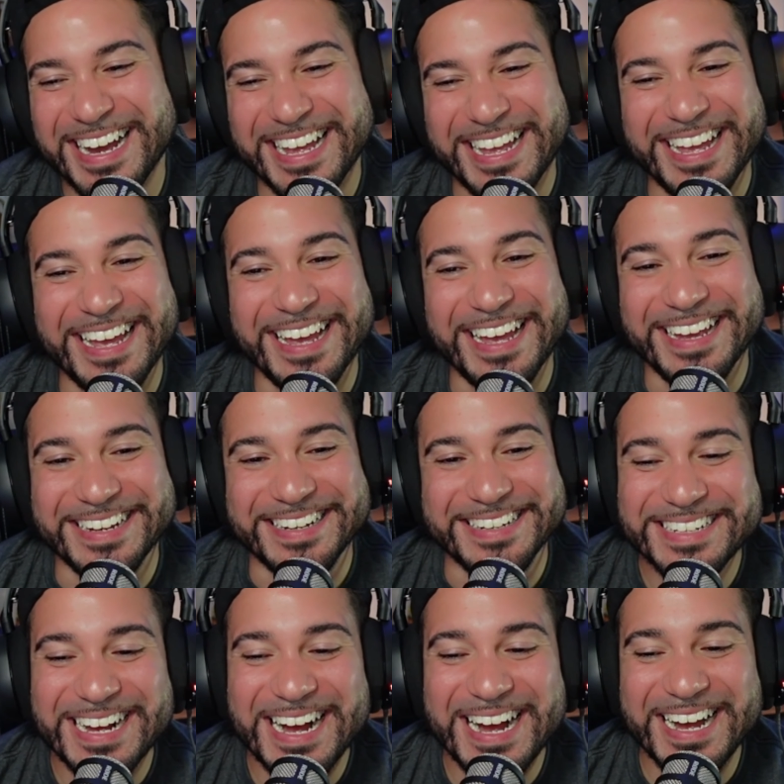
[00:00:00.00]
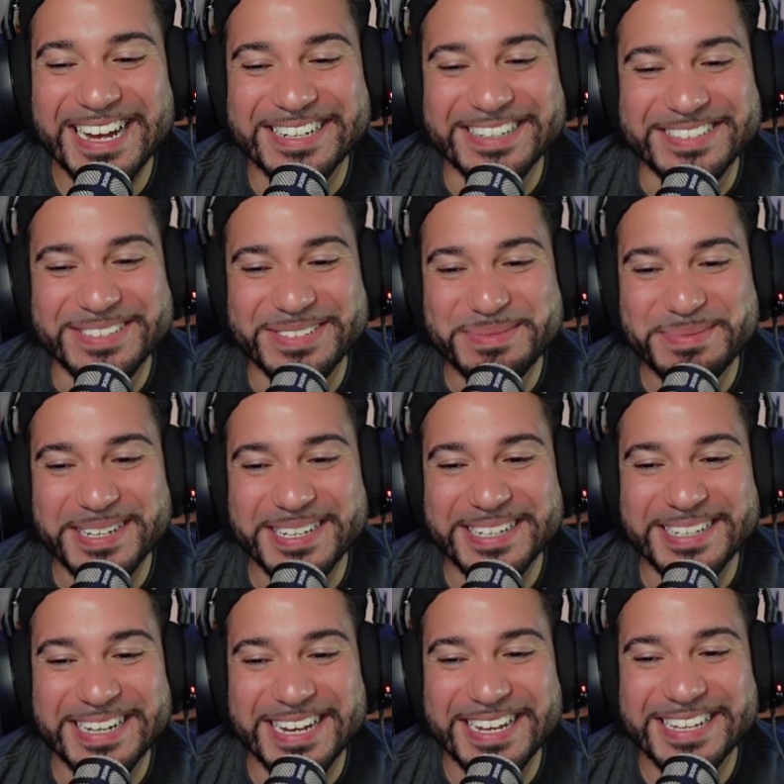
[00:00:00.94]
I hate it. I don't know,
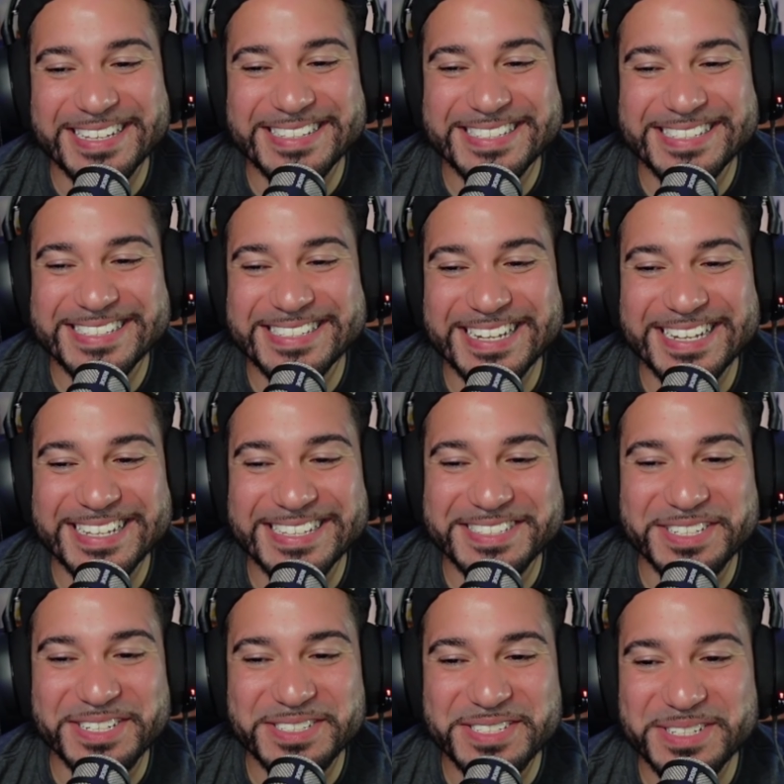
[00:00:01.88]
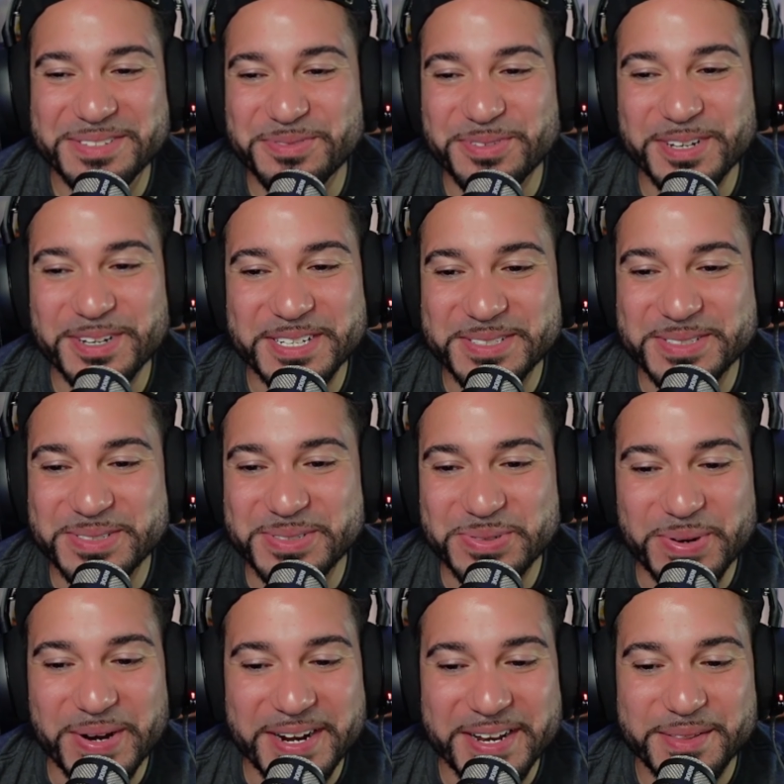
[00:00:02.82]
man. It doesn't really
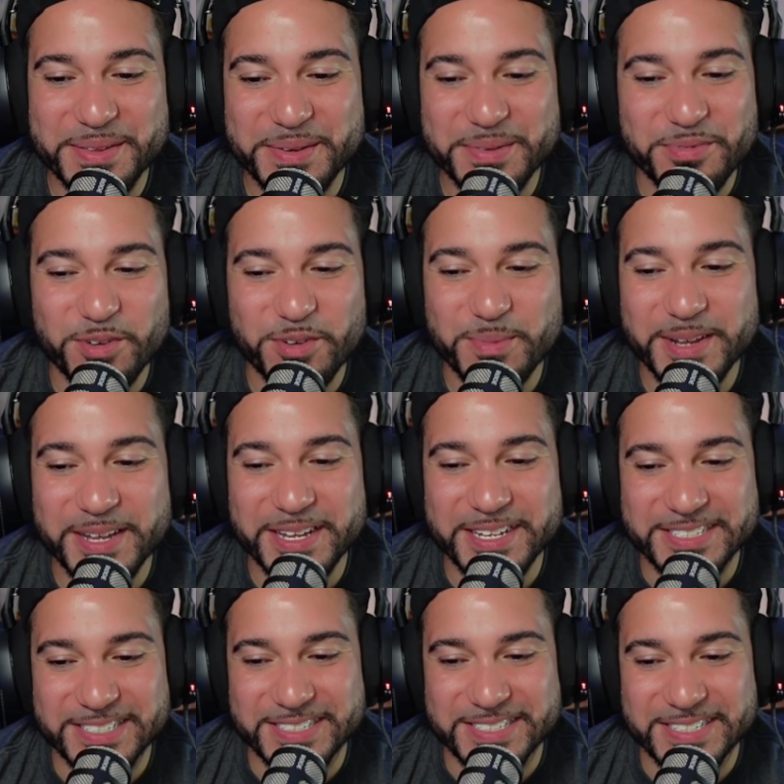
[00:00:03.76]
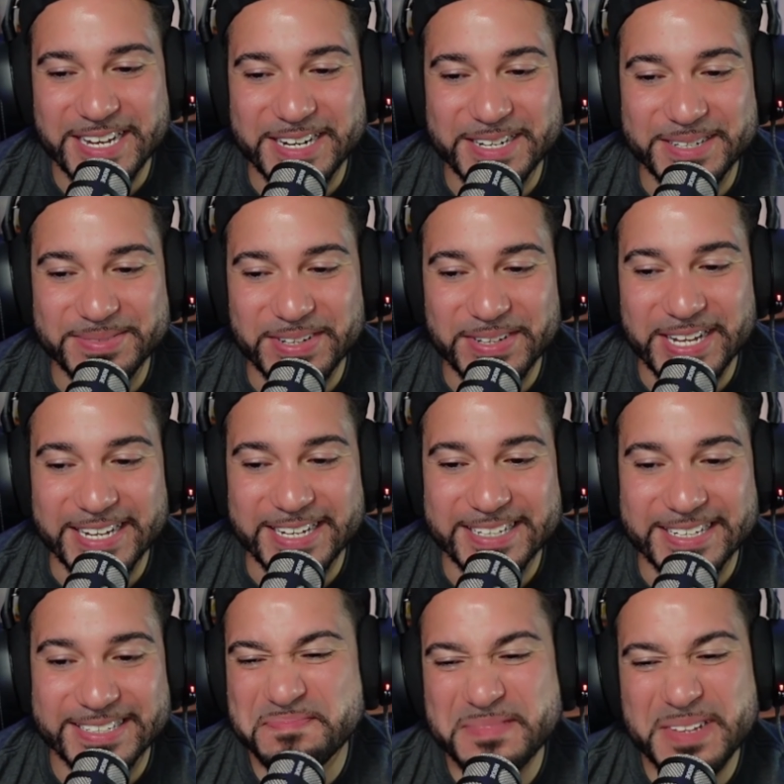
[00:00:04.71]
do anything for me. It just kind of
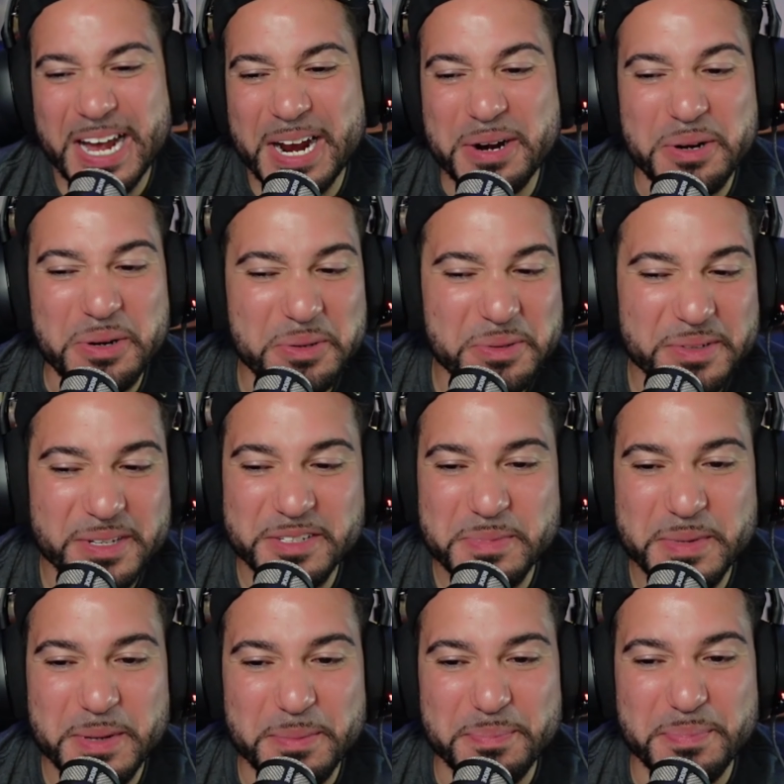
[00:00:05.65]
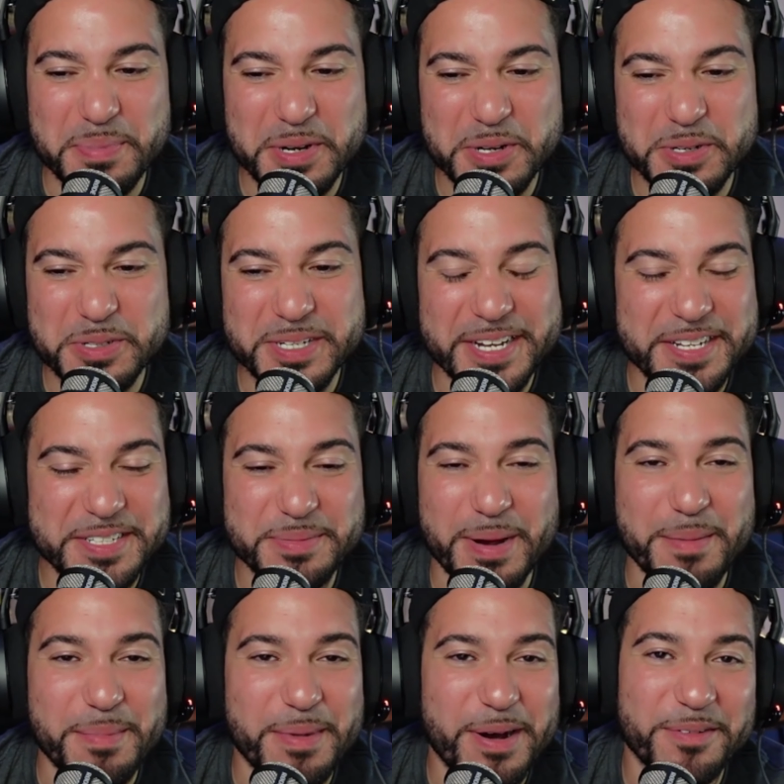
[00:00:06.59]
like, I don't know, gives me a bitter taste in
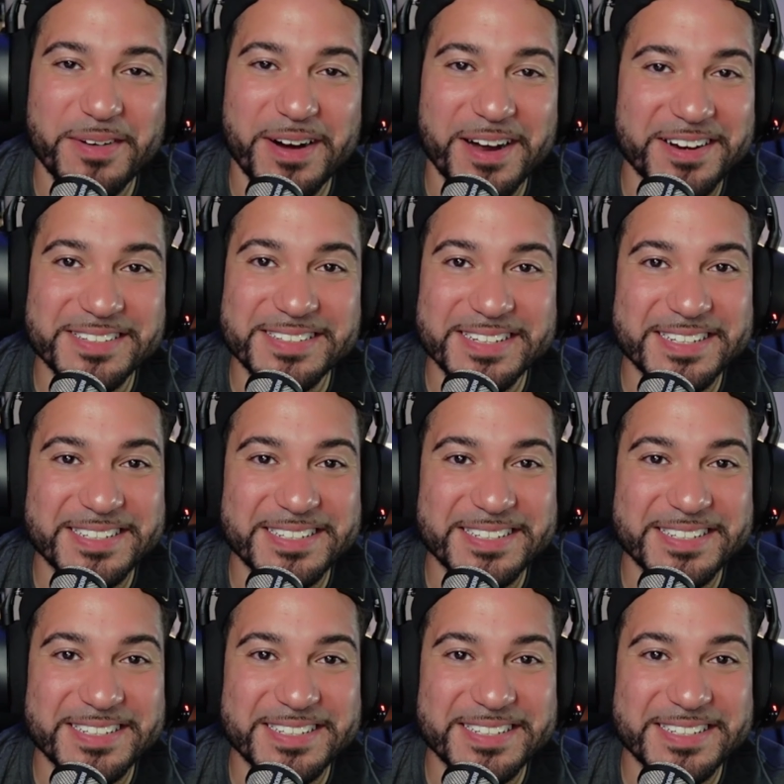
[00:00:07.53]
my mouth, honestly.